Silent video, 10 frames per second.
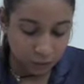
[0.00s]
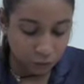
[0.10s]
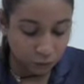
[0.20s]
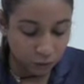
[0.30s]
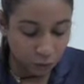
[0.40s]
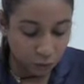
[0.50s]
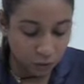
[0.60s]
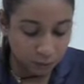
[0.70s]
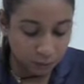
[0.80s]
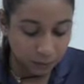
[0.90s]
to
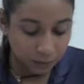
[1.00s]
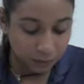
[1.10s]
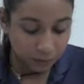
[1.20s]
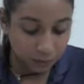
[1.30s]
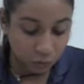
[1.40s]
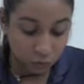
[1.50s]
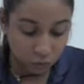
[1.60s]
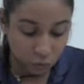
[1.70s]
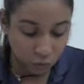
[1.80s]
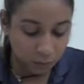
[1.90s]
storm
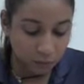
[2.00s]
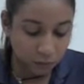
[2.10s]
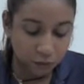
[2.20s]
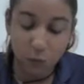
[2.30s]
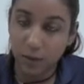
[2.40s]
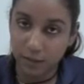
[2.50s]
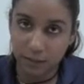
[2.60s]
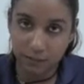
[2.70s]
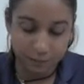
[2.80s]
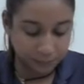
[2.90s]
the fort.
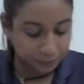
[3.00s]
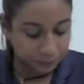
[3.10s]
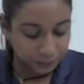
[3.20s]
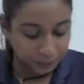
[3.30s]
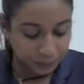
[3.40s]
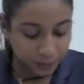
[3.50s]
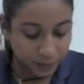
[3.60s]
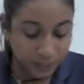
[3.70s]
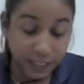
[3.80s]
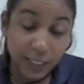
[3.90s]

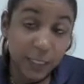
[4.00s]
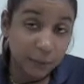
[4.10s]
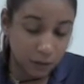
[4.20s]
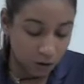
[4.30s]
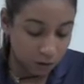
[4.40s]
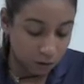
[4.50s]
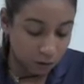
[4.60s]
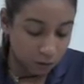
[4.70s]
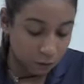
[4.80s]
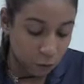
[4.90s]
The synonyms are
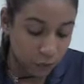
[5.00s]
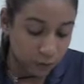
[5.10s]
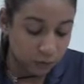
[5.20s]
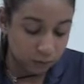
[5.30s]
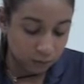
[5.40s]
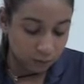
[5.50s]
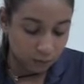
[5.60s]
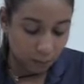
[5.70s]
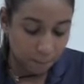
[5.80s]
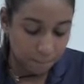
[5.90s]
foil,
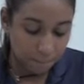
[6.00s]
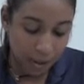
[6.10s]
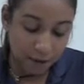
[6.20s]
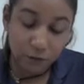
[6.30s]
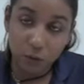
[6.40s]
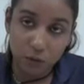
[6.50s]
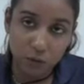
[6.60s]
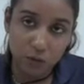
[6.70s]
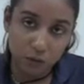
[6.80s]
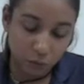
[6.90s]
baffle,
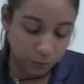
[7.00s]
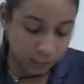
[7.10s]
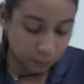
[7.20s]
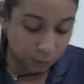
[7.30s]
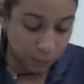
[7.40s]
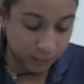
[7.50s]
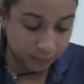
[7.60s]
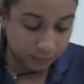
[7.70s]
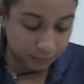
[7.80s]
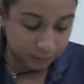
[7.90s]
or disappoint.
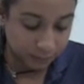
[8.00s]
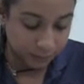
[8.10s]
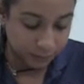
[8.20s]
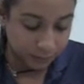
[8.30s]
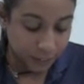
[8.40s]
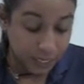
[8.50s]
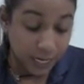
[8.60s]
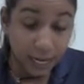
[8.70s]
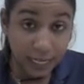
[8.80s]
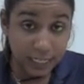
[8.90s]

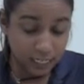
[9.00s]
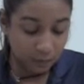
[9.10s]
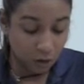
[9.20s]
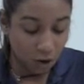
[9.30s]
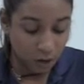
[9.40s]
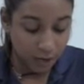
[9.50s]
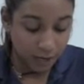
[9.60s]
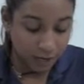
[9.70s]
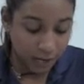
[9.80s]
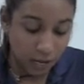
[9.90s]
Antonyms are
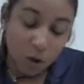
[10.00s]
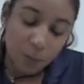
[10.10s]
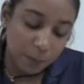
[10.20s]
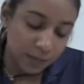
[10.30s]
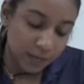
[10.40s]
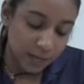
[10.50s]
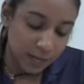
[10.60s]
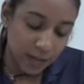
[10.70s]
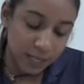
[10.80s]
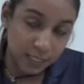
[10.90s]
help,
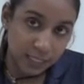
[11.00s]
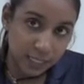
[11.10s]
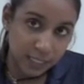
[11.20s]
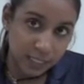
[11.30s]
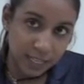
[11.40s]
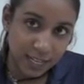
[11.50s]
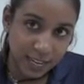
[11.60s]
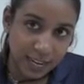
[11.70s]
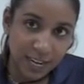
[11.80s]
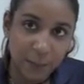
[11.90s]
assist,
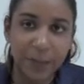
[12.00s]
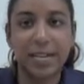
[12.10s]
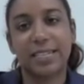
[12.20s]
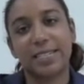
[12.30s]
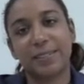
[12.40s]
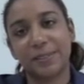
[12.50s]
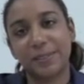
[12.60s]
and abate.